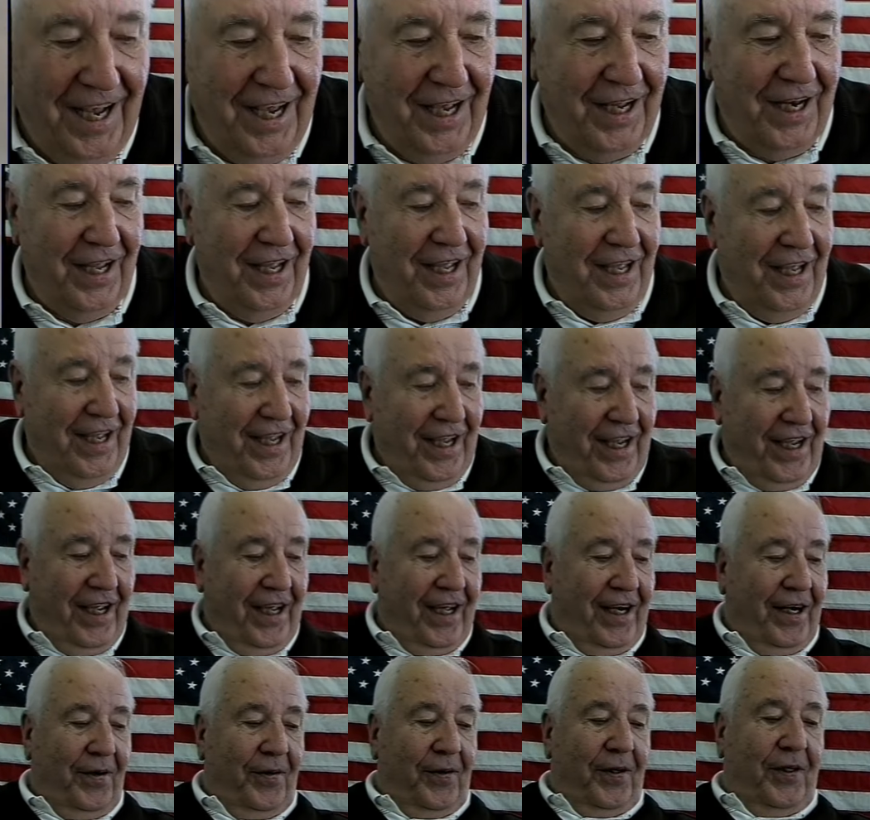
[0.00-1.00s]
and
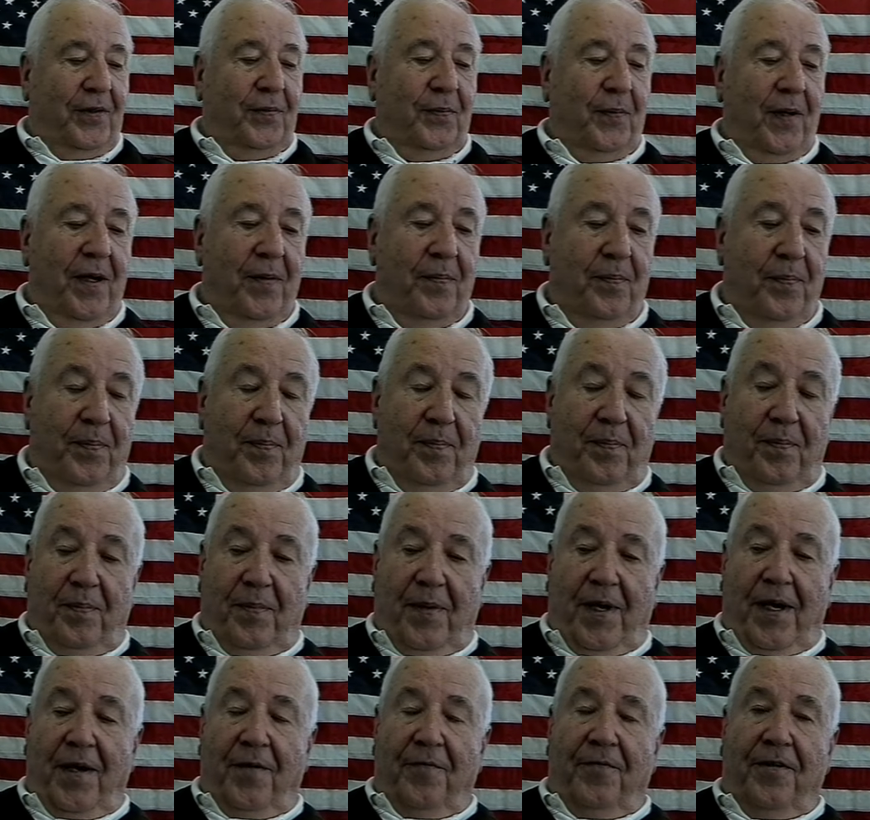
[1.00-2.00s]
it was my
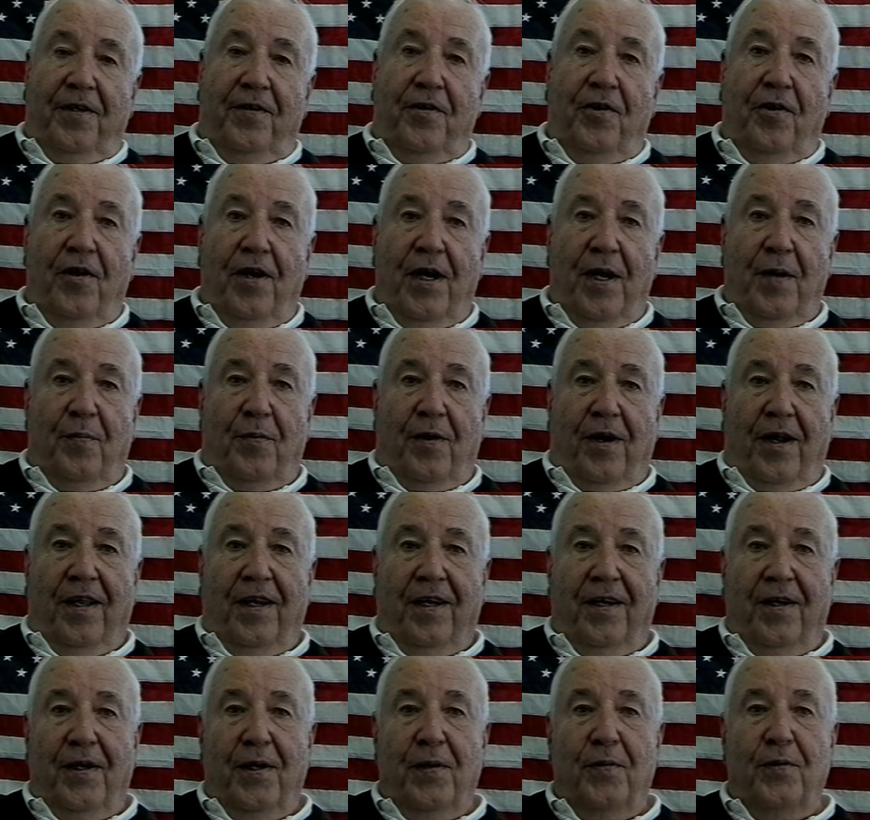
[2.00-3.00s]
my fraternity
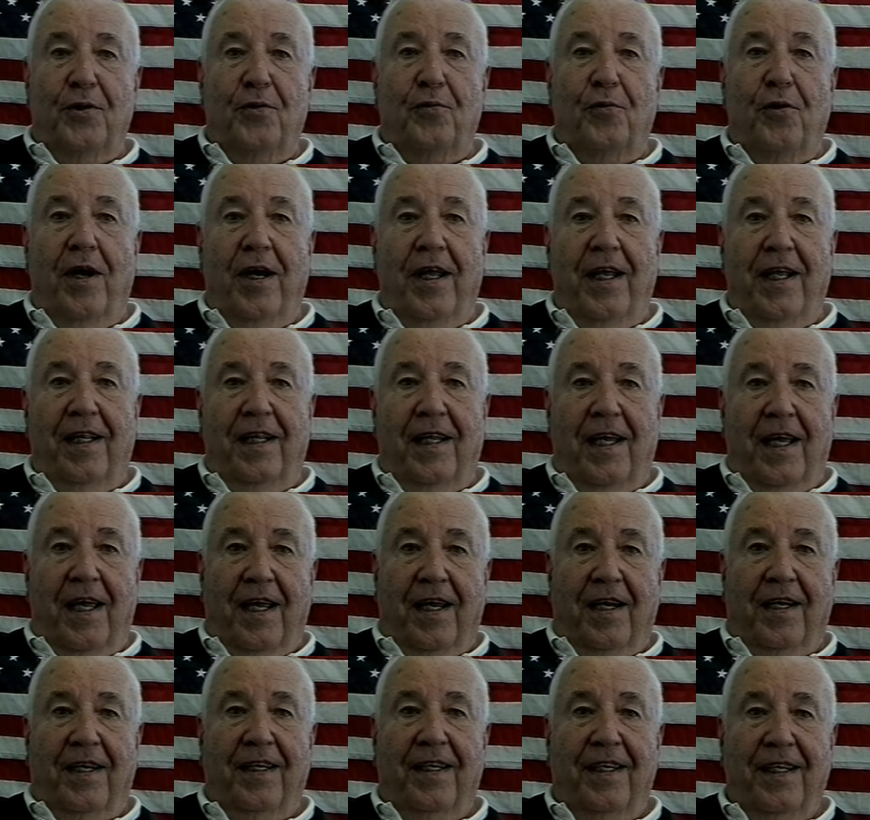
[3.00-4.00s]
brother. He was running
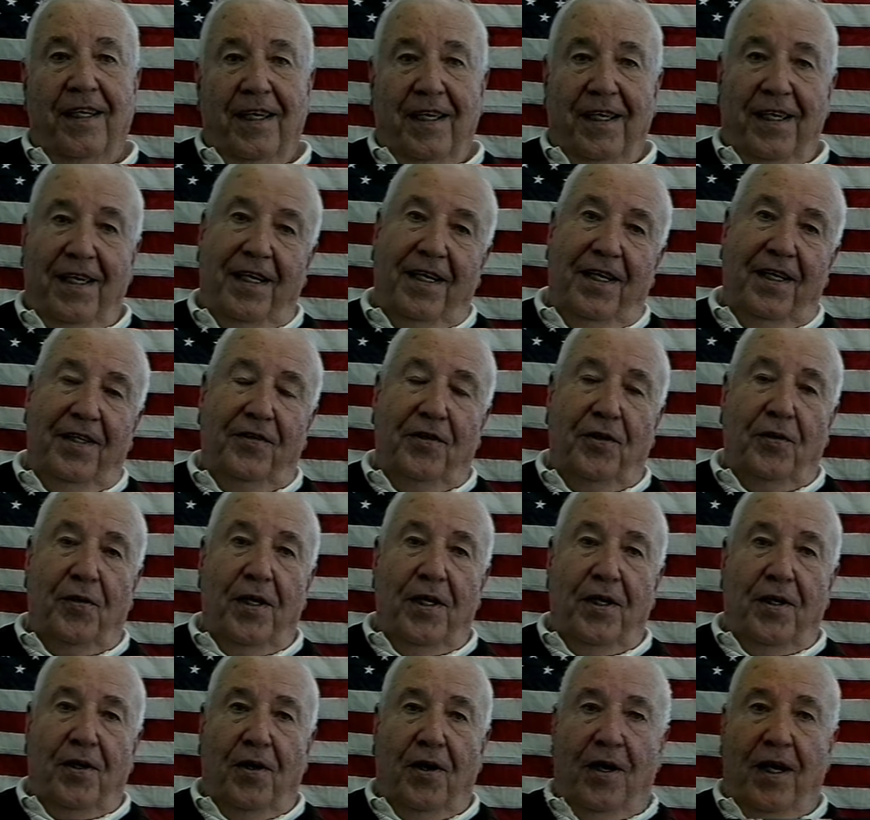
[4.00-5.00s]
late, and so
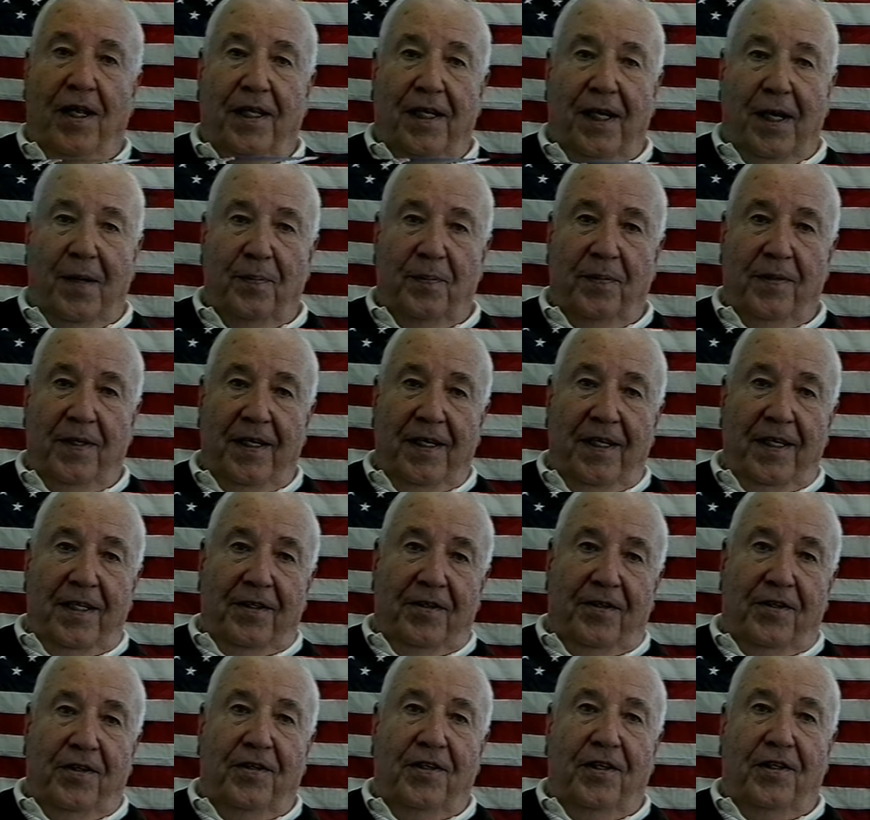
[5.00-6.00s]
he called up
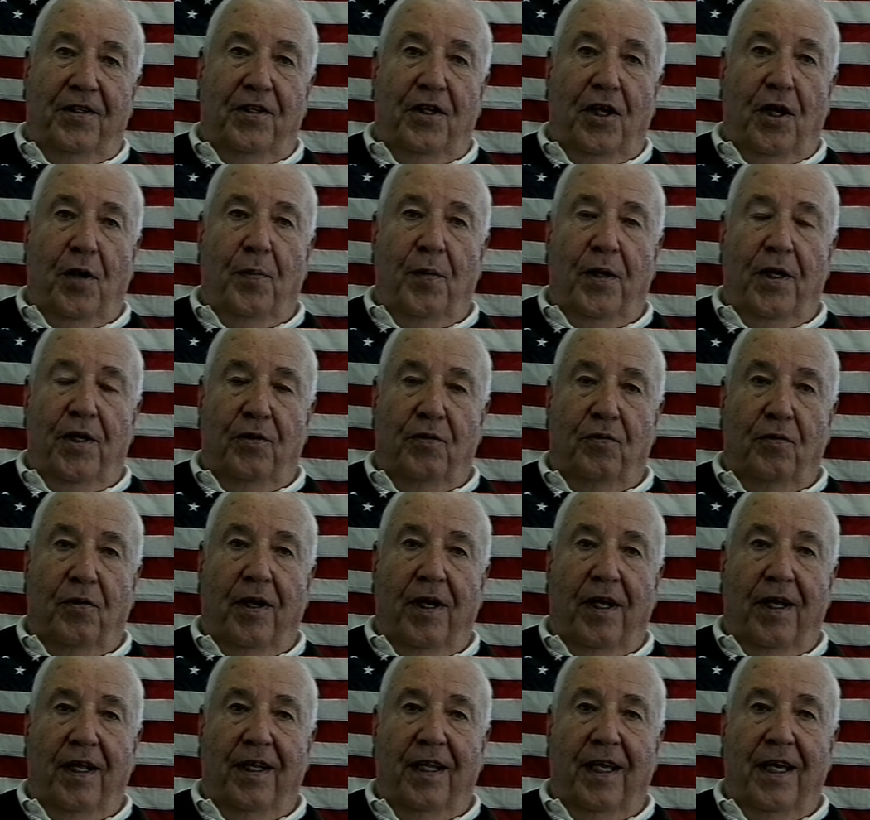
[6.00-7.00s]
just to tell me he's
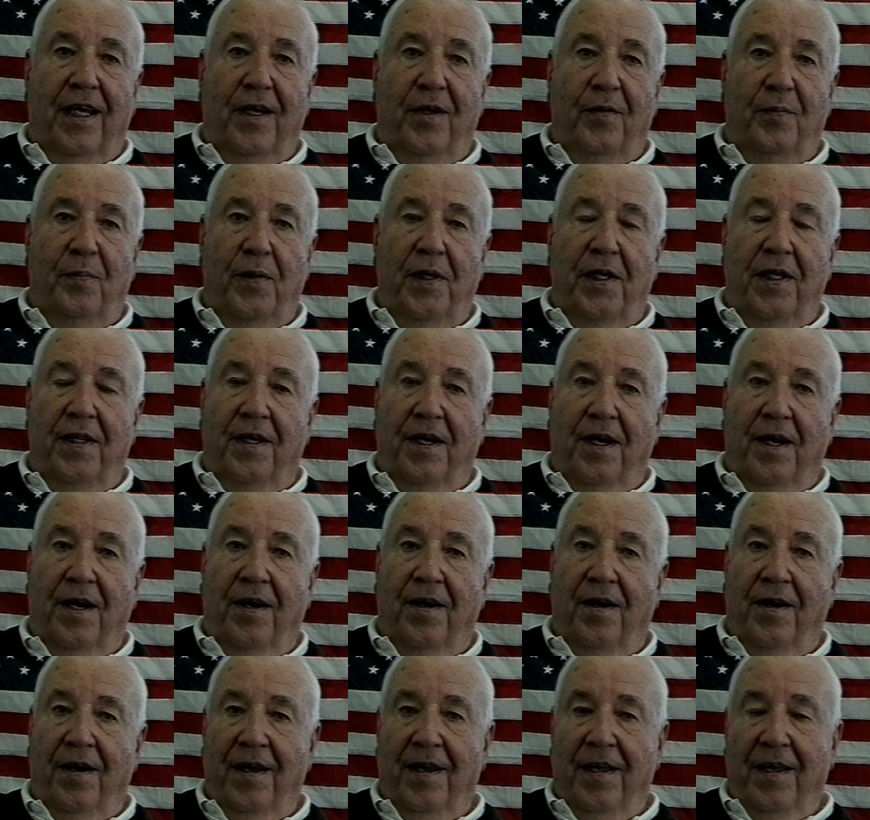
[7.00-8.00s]
running late. He'd be
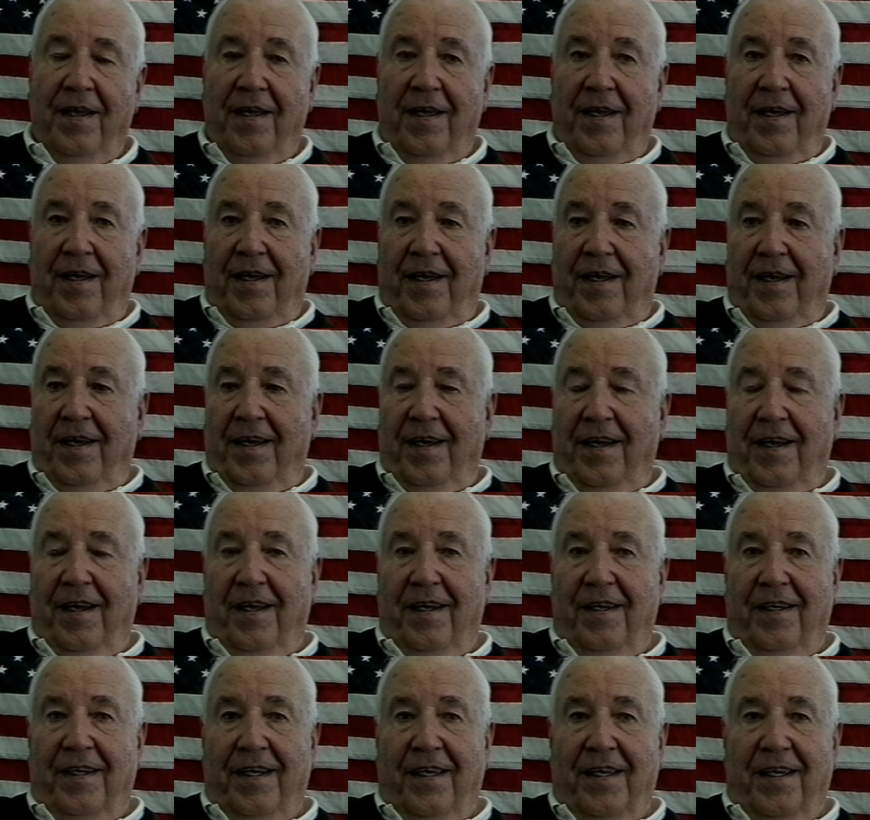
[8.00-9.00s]
there,
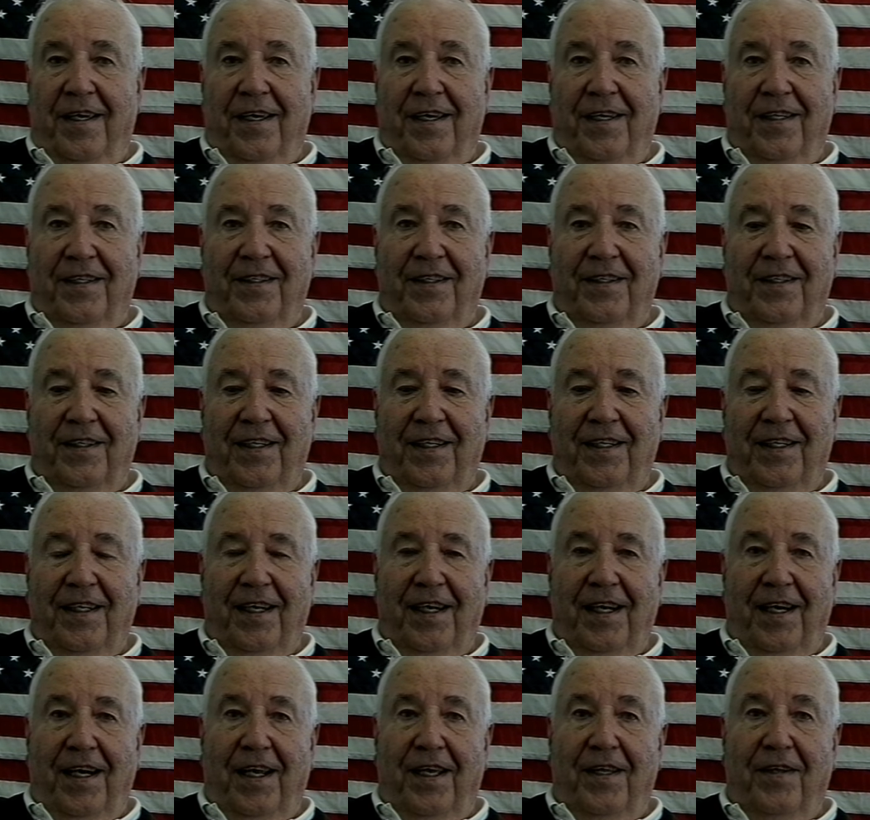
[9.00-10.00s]
and
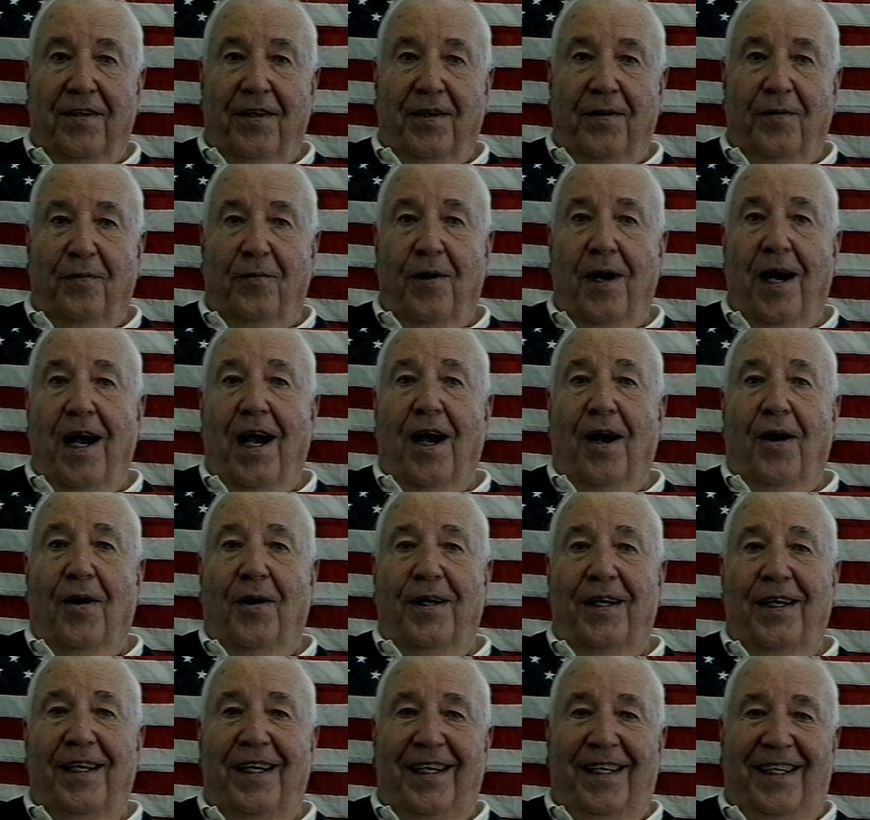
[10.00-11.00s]
uh, and I thought, "Wow,
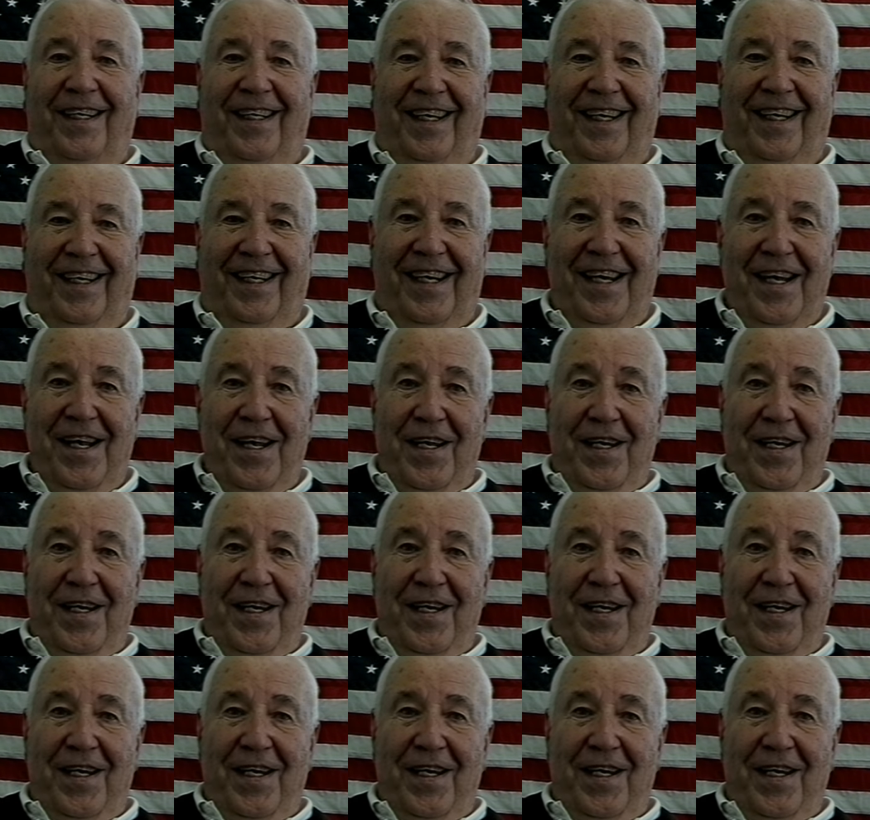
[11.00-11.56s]
this